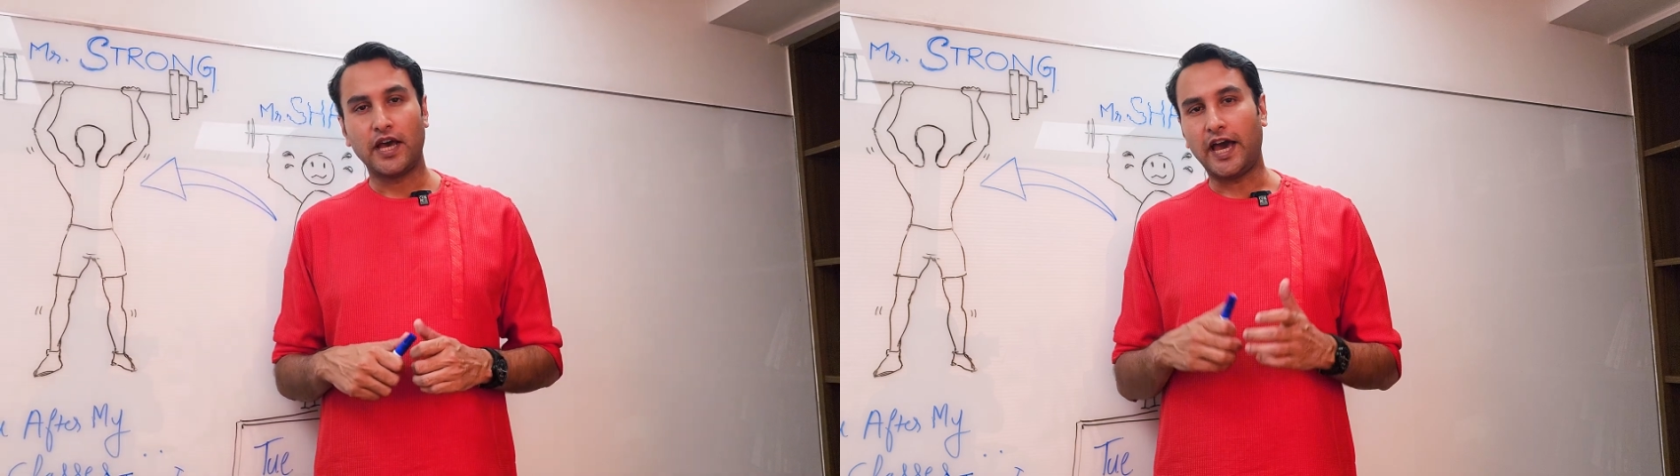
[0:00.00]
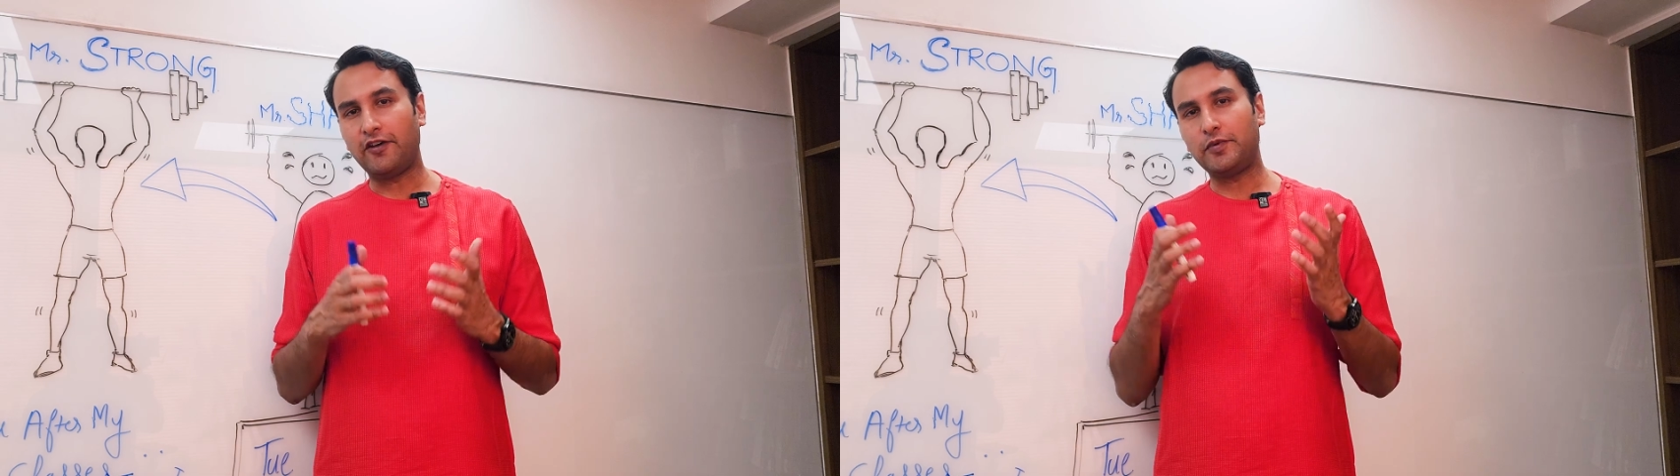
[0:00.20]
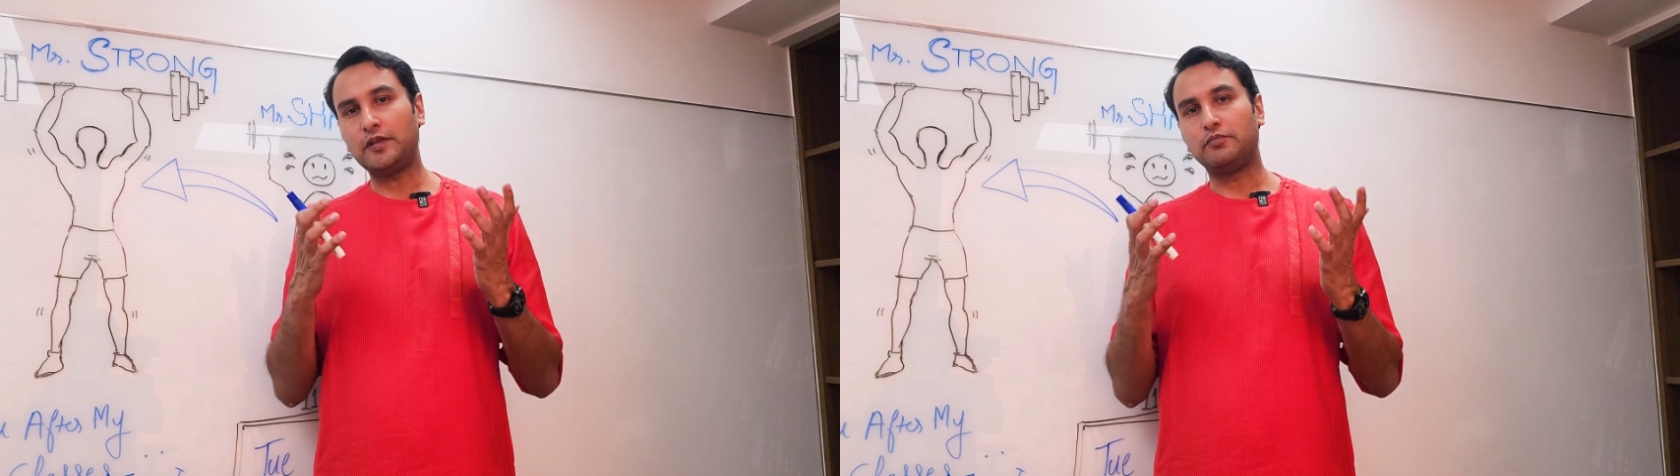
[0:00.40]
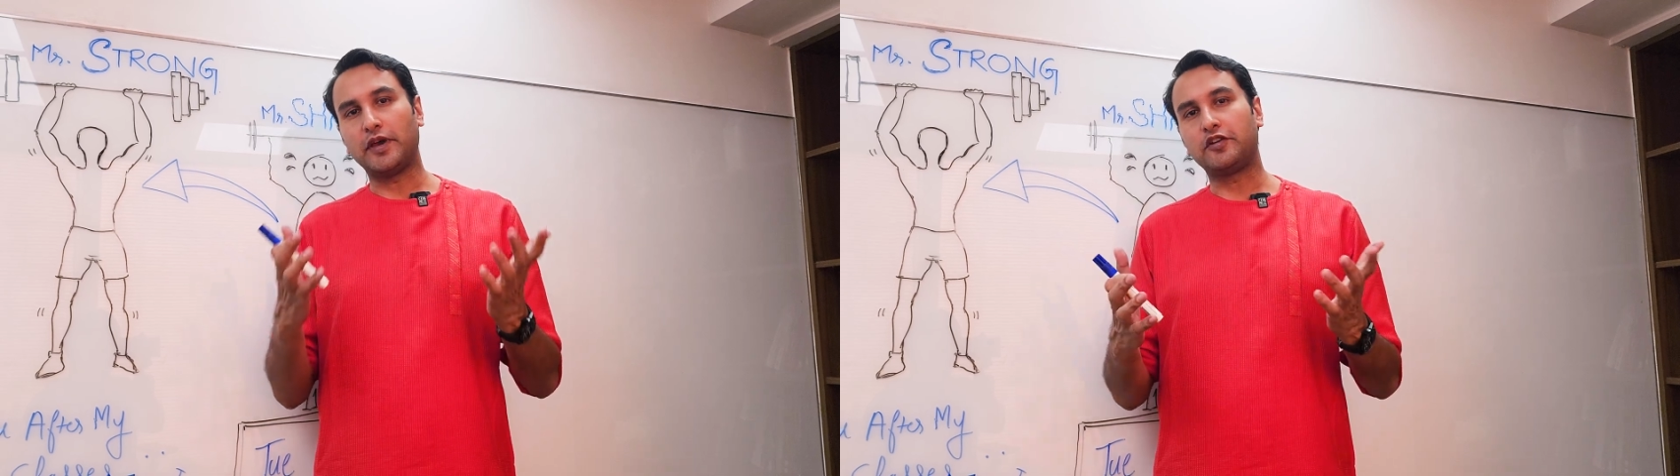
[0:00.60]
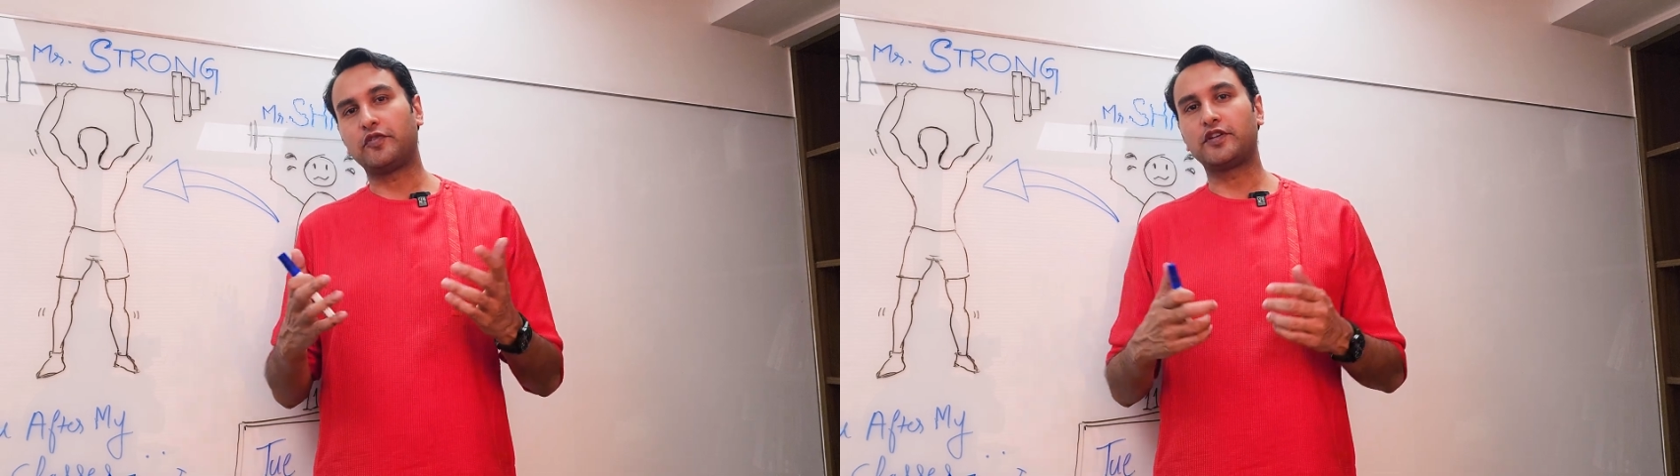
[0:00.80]
I have been
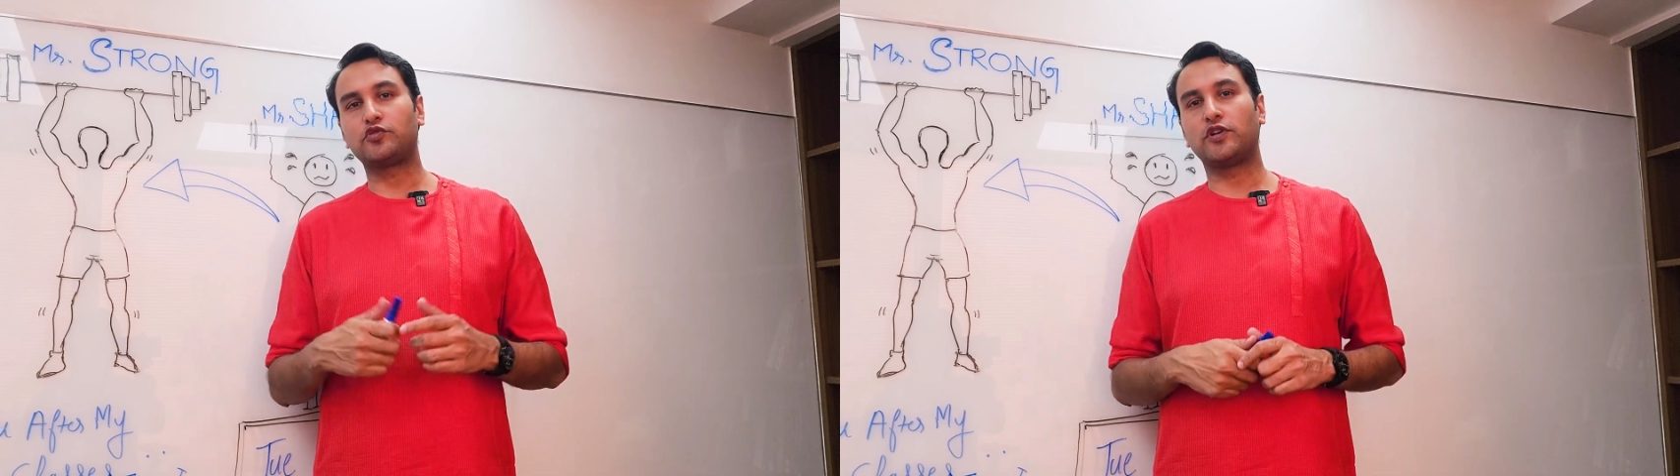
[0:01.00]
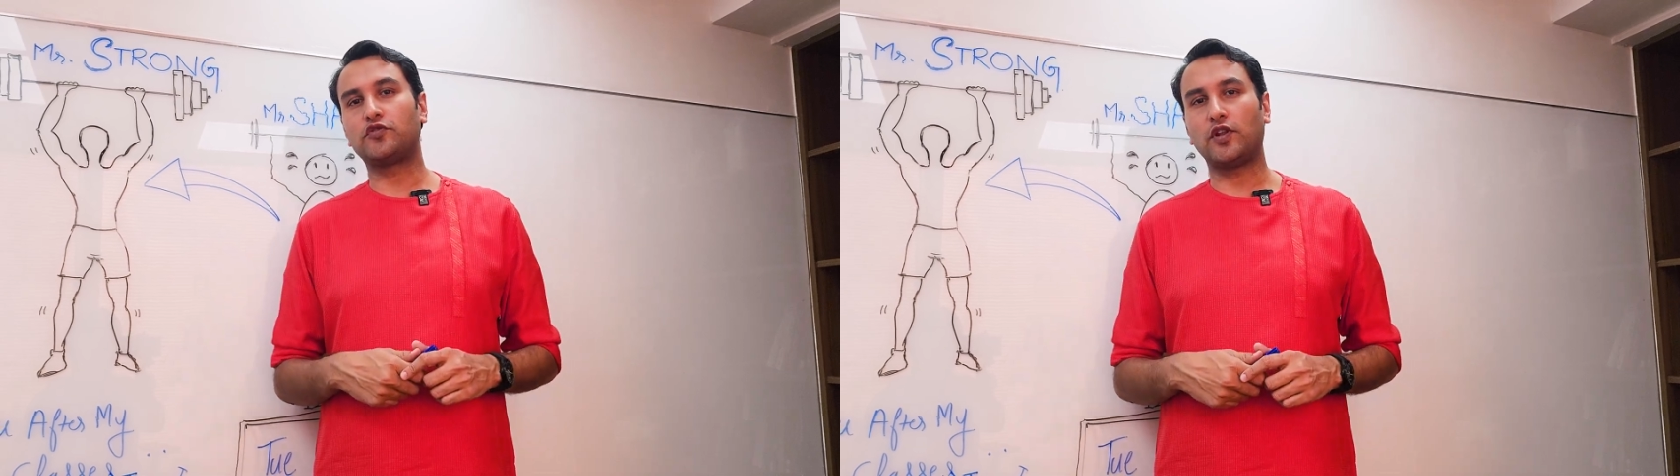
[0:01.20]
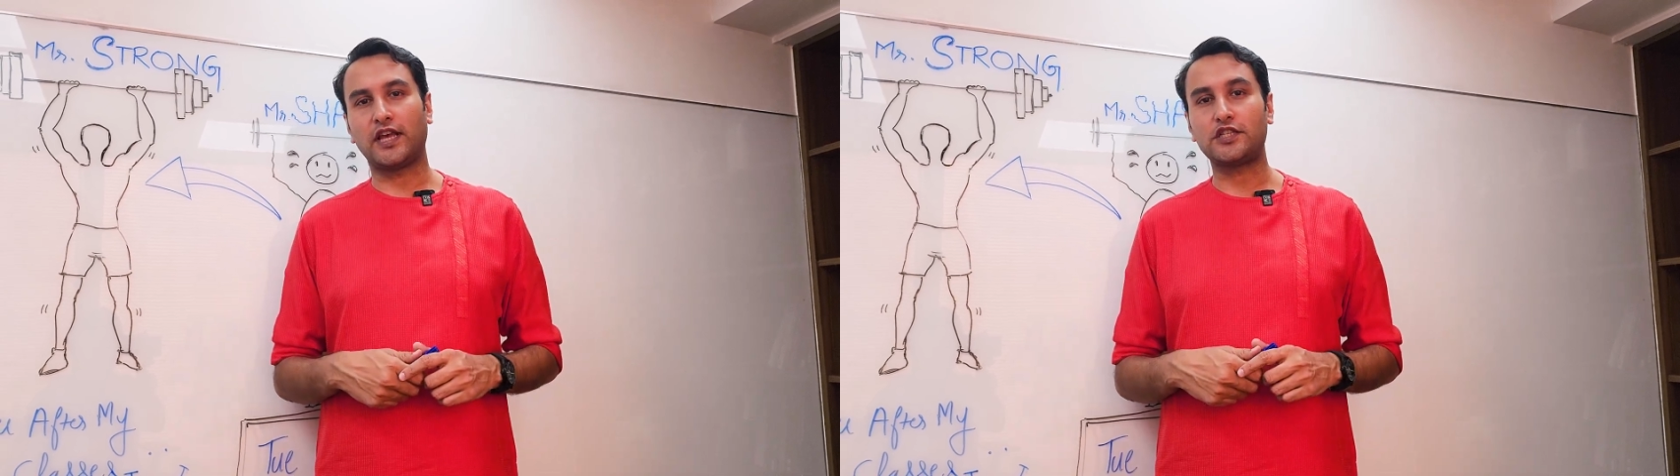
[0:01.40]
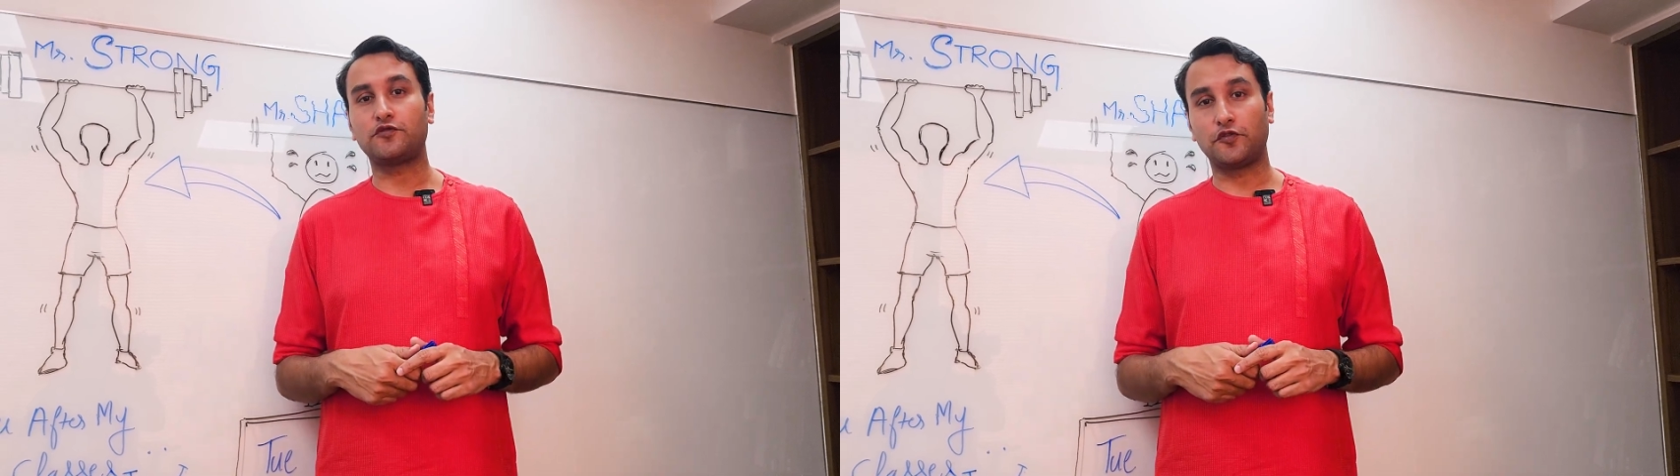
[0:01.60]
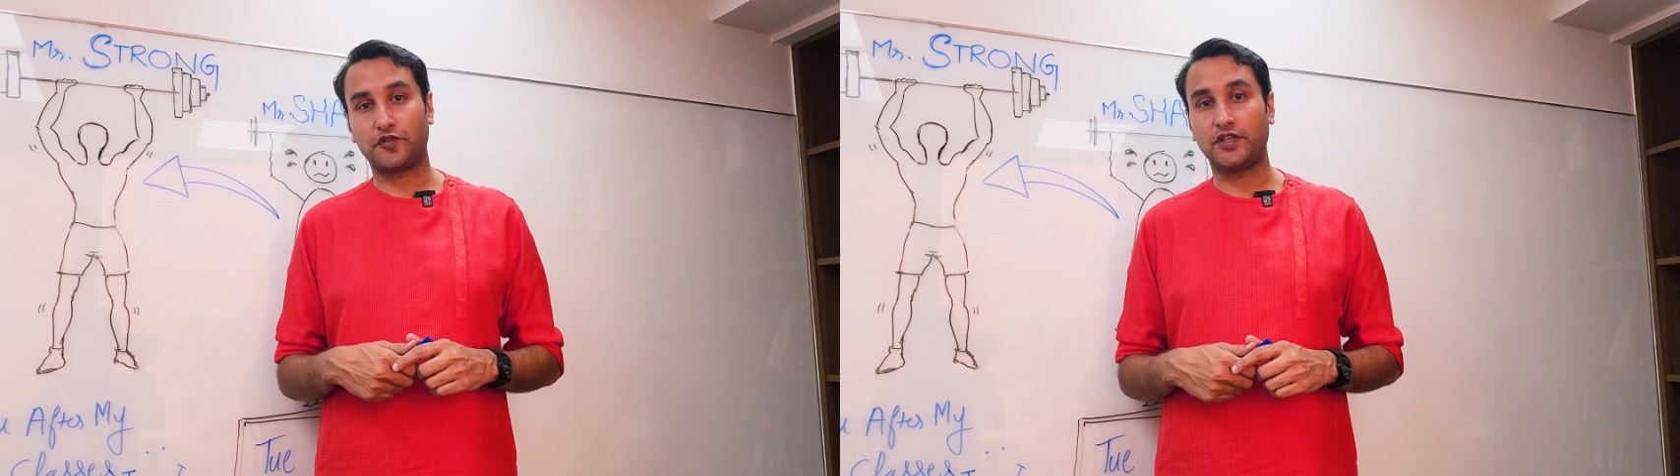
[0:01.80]
mentoring students for the last
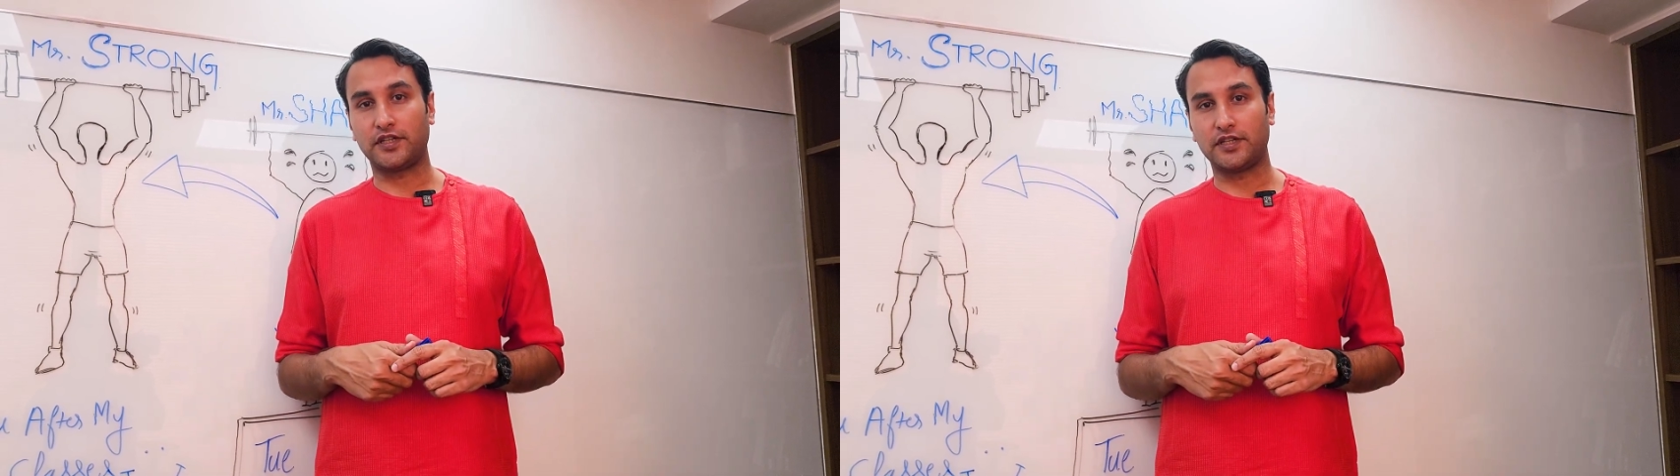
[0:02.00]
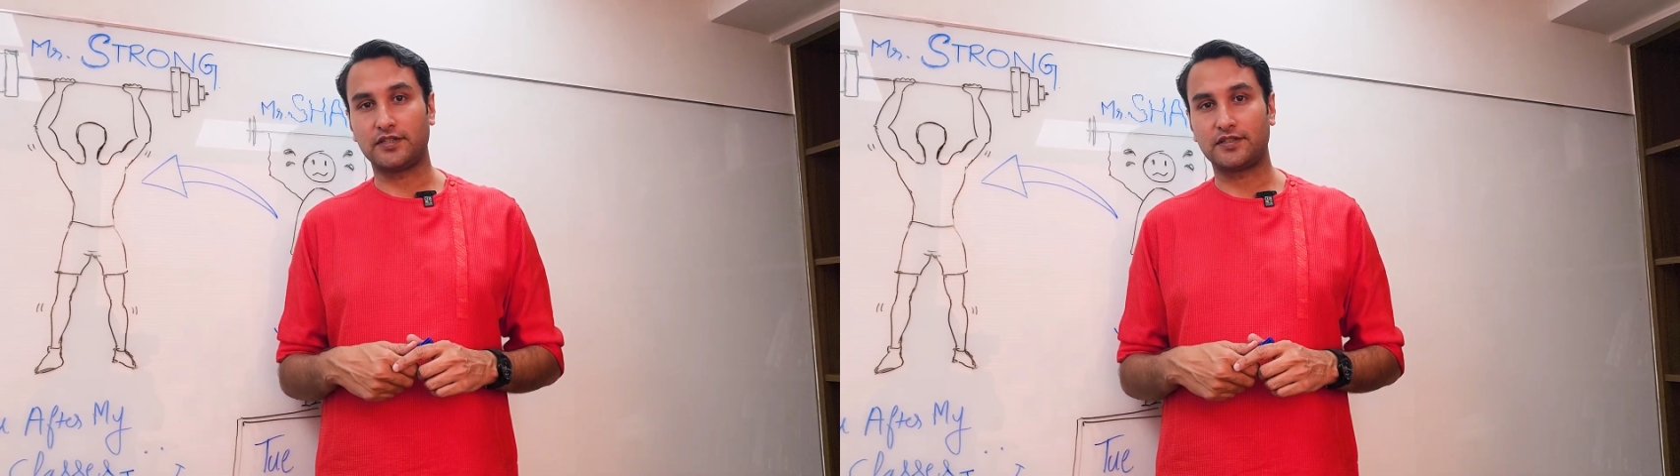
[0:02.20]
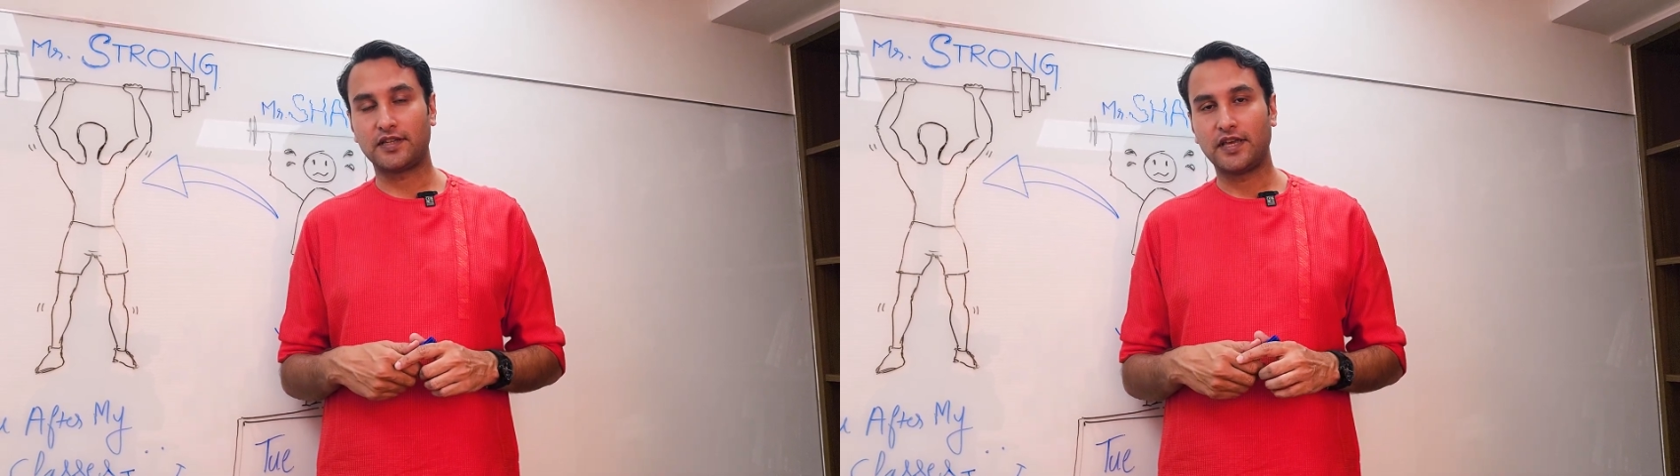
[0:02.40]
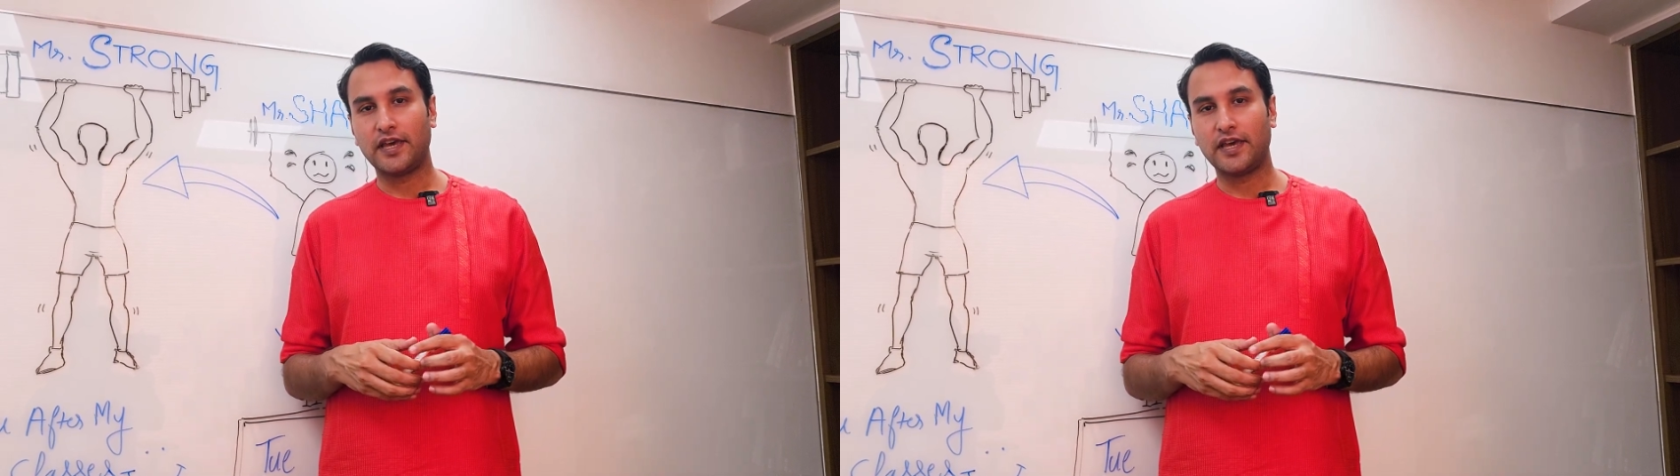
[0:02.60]
15 years,